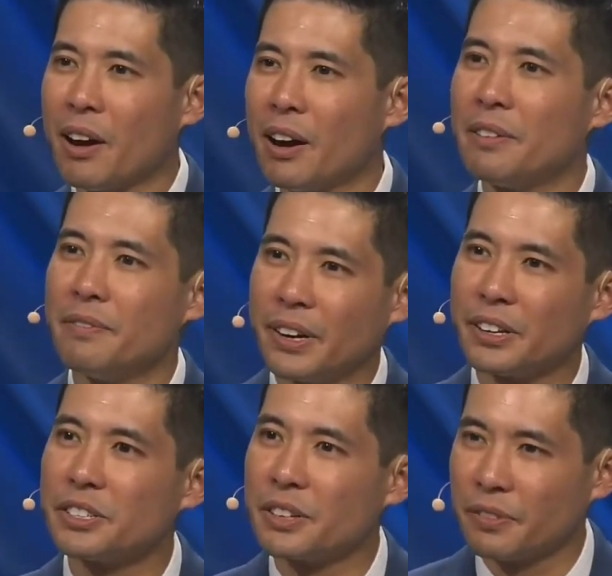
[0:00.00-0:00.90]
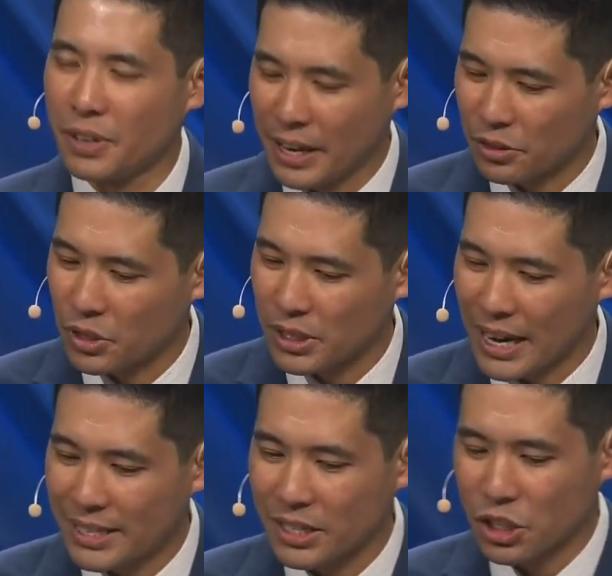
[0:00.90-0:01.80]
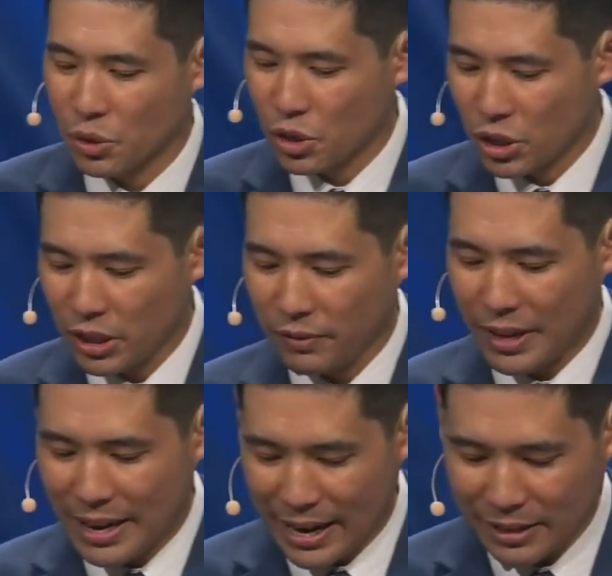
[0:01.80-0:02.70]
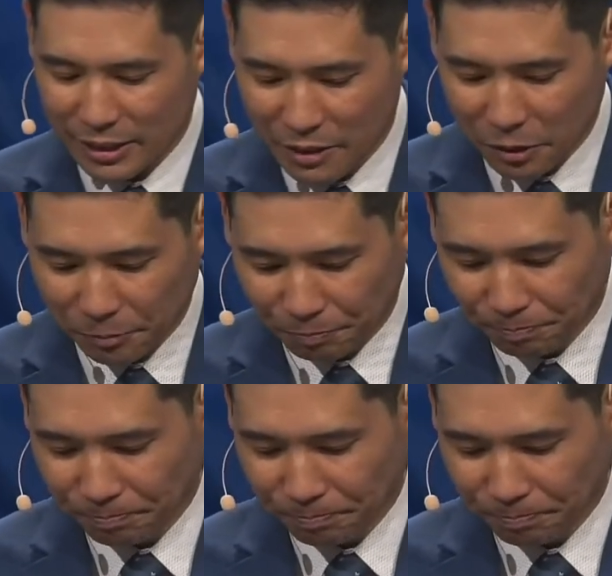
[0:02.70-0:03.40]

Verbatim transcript: on various different exercises to achieve the next level.